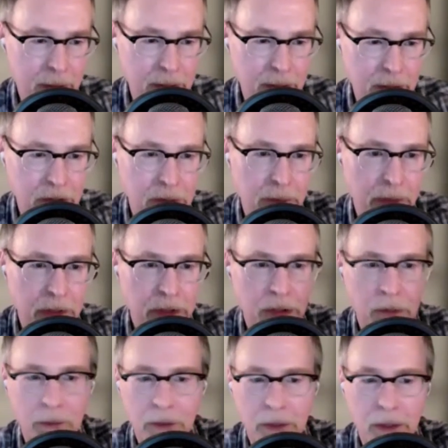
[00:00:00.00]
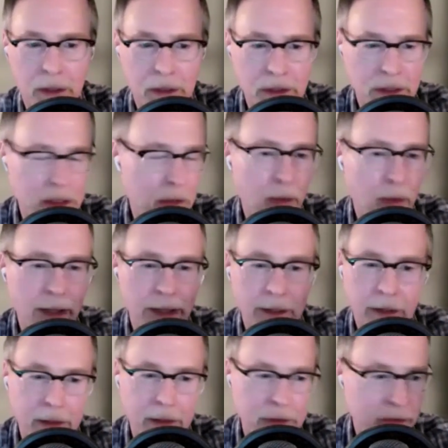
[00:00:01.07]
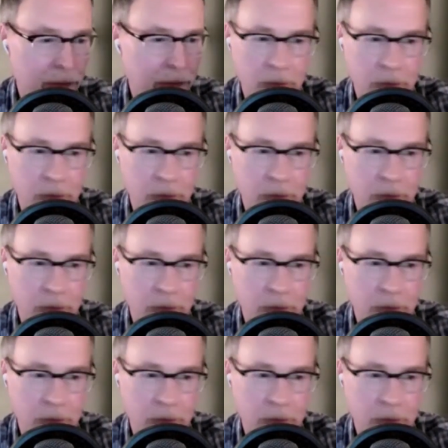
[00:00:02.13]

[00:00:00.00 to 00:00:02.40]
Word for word: you know spiritual books you know wayne dyer tony